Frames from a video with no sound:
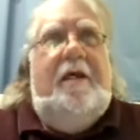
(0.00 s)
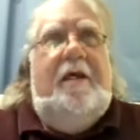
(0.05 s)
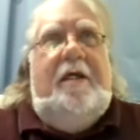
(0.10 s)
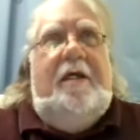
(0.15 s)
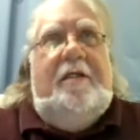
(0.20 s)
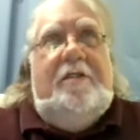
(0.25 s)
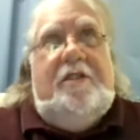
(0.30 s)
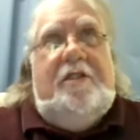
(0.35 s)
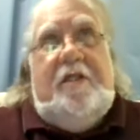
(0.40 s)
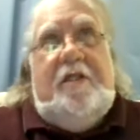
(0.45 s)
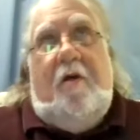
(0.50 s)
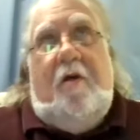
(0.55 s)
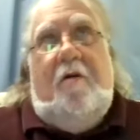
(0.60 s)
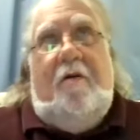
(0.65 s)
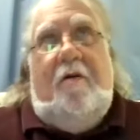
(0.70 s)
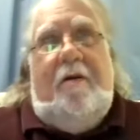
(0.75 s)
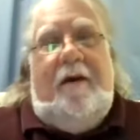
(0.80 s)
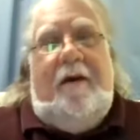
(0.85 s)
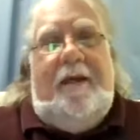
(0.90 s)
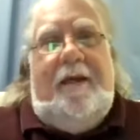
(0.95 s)

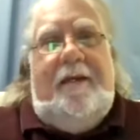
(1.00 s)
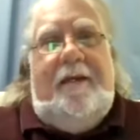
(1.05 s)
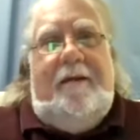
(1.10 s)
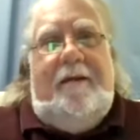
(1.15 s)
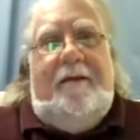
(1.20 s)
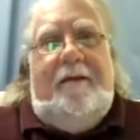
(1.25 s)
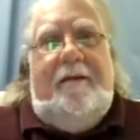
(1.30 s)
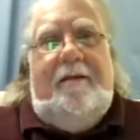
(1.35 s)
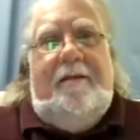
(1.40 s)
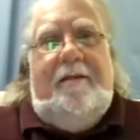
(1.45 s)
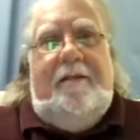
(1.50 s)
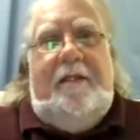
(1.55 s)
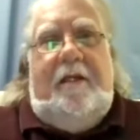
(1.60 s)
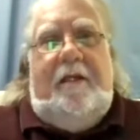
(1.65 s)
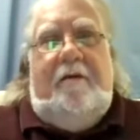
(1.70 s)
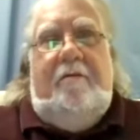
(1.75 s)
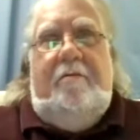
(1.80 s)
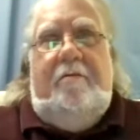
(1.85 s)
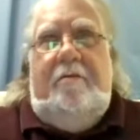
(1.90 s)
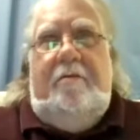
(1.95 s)
So I,
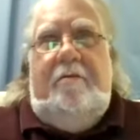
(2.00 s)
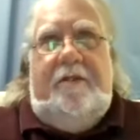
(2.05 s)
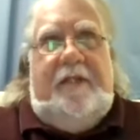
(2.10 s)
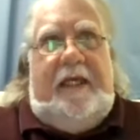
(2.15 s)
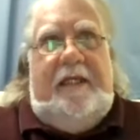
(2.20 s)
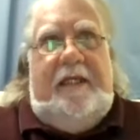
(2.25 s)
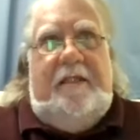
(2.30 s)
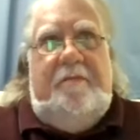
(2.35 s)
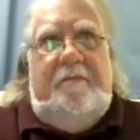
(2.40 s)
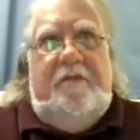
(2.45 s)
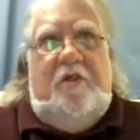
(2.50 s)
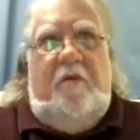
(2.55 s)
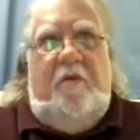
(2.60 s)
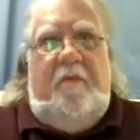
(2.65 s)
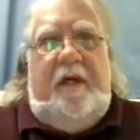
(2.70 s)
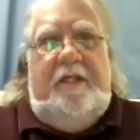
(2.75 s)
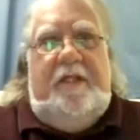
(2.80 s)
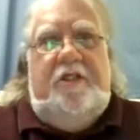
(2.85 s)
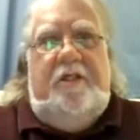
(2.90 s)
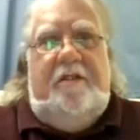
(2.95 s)
thanked him so
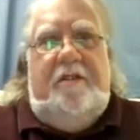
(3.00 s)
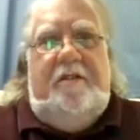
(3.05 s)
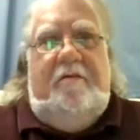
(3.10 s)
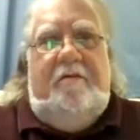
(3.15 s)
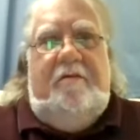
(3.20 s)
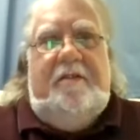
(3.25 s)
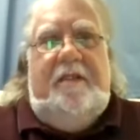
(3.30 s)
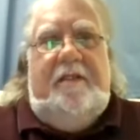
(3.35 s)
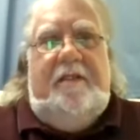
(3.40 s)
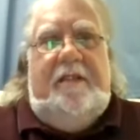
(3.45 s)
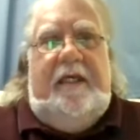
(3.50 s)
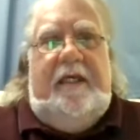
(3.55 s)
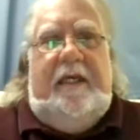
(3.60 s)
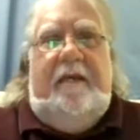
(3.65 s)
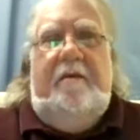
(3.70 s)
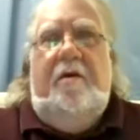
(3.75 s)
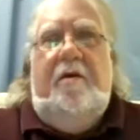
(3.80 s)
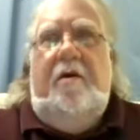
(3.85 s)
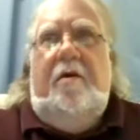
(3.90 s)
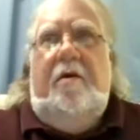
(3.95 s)
much and took the
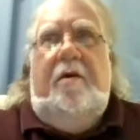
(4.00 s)
thing.